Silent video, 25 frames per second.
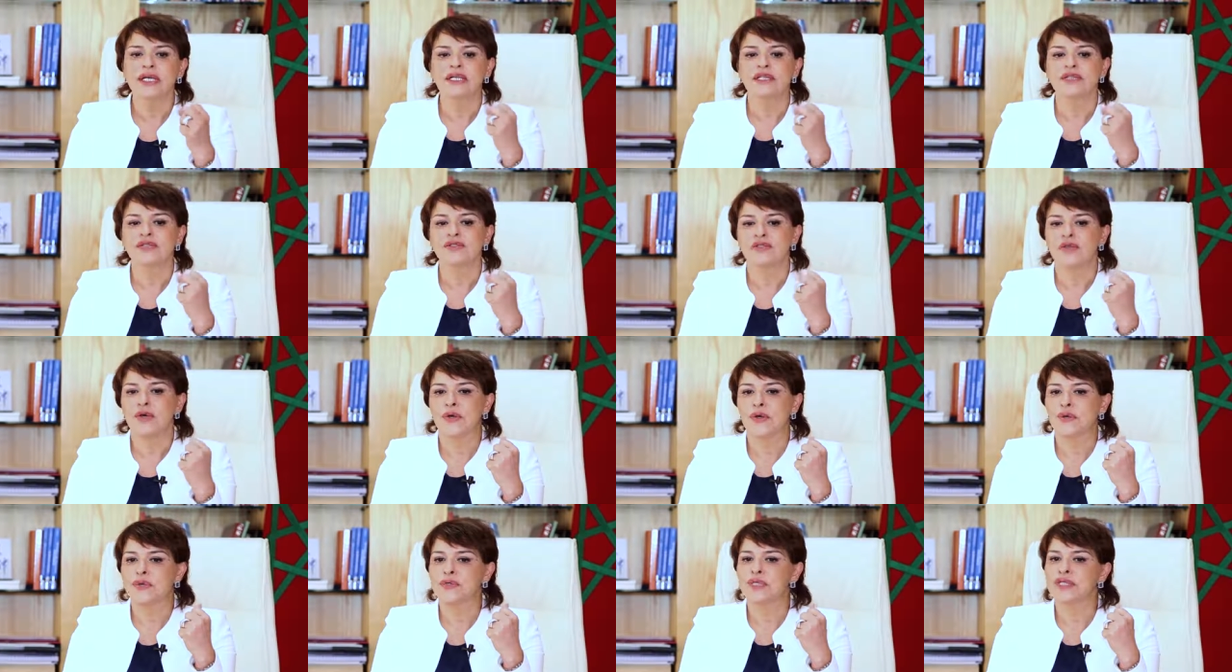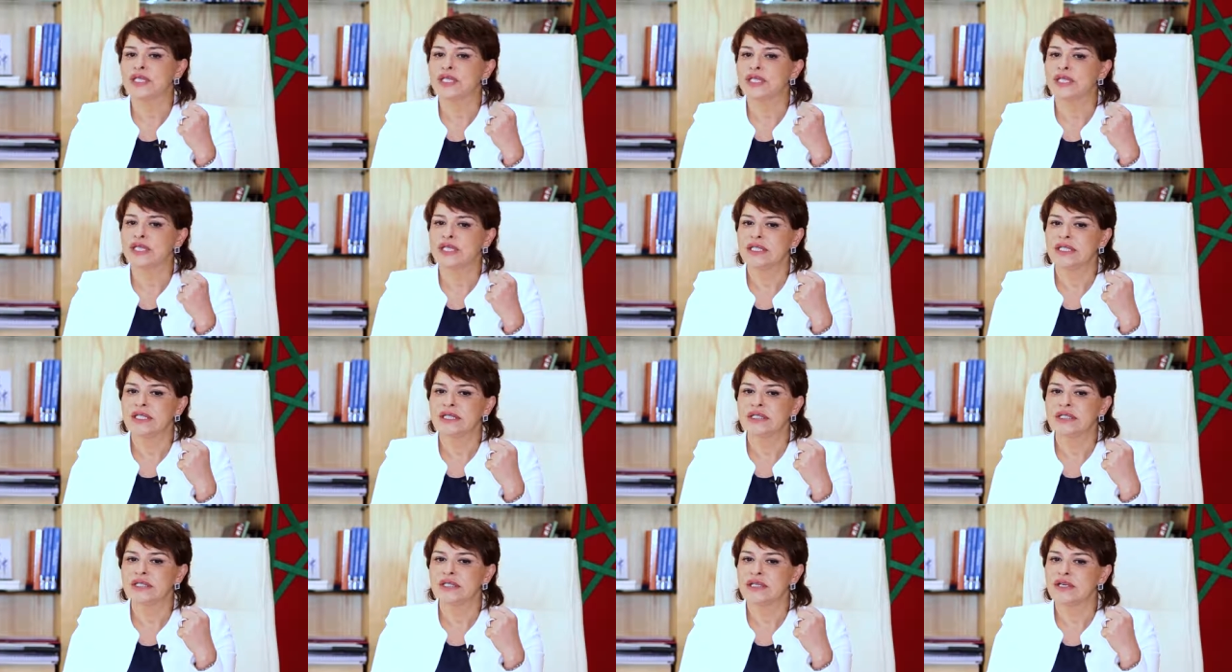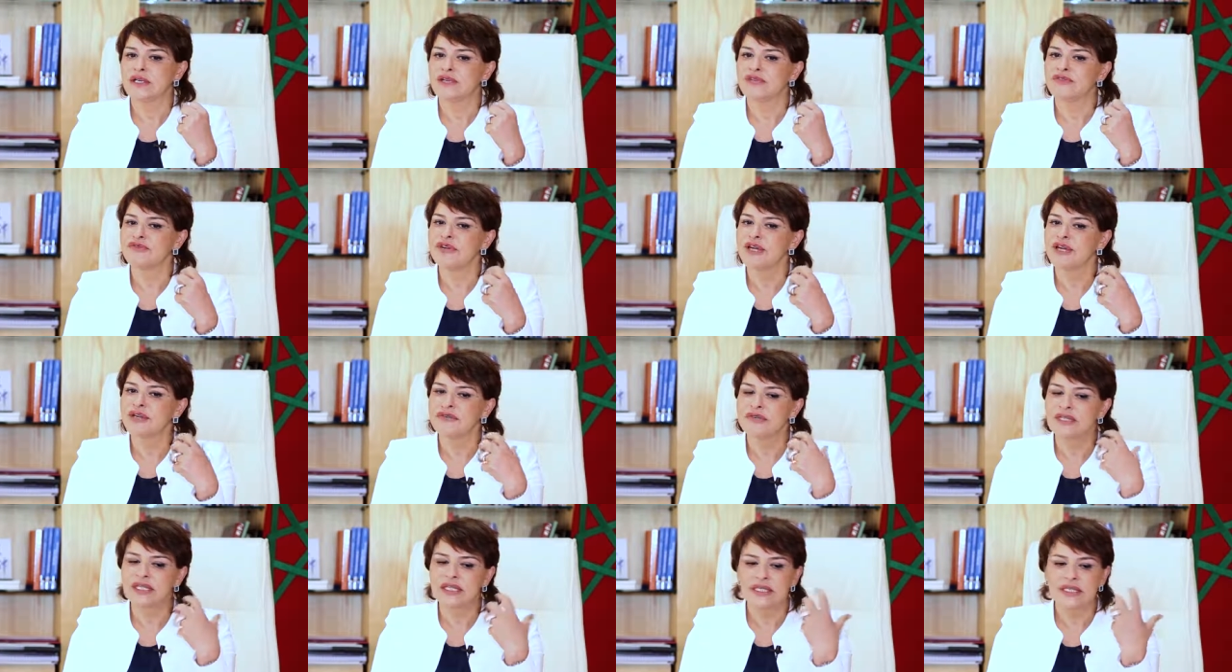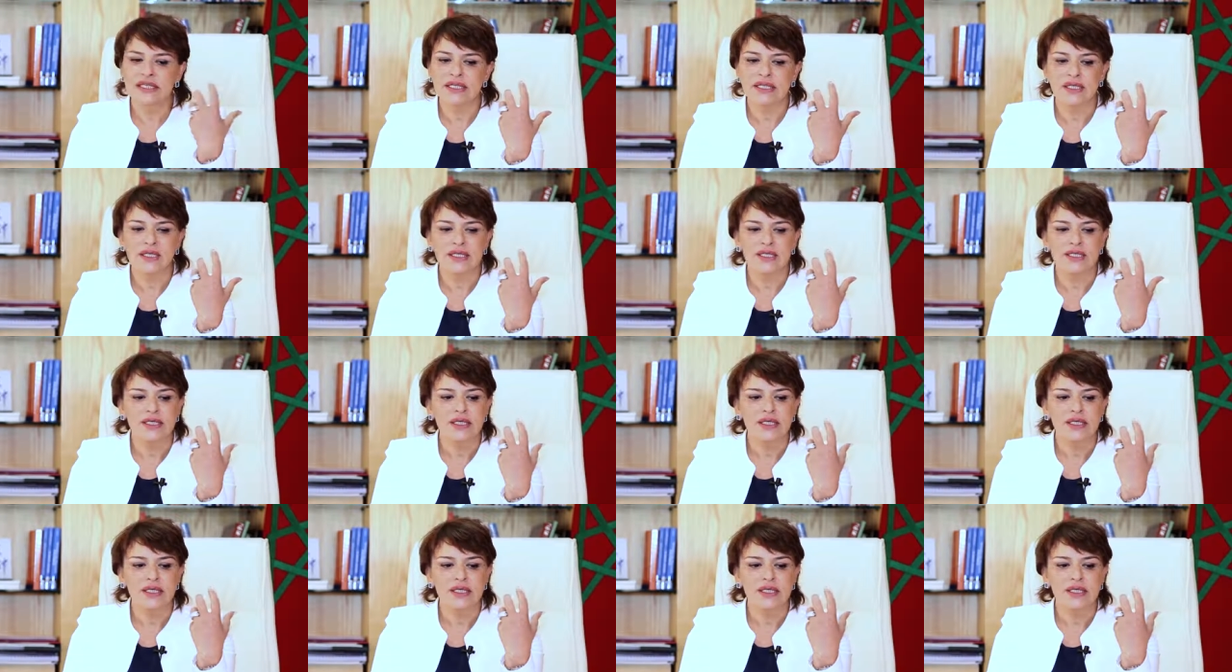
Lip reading: so she is very